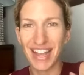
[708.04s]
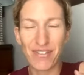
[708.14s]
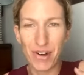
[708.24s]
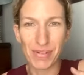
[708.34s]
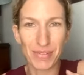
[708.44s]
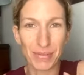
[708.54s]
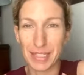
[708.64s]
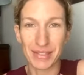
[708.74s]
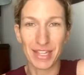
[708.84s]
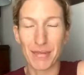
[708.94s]
hormone
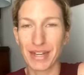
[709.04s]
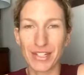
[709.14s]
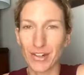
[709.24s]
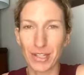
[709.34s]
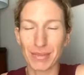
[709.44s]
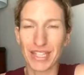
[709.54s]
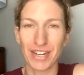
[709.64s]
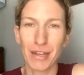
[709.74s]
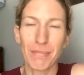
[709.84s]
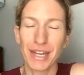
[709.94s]
replacement therapy i totally believe in
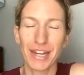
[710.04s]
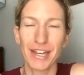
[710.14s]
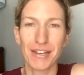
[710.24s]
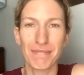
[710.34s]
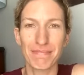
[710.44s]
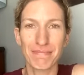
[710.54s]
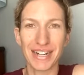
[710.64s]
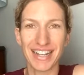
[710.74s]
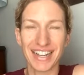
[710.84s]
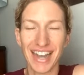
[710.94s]
it but um but
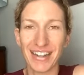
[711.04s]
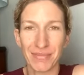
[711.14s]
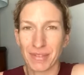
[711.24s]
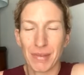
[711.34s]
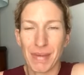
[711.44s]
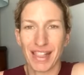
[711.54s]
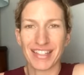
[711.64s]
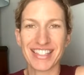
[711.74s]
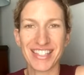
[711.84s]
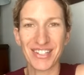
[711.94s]
i'm going to be mm-hmm.
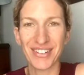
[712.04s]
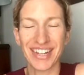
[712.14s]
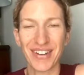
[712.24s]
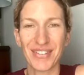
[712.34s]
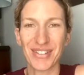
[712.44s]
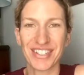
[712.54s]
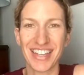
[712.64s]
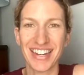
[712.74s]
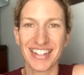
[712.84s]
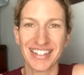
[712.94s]
balanced to do it i'm so excited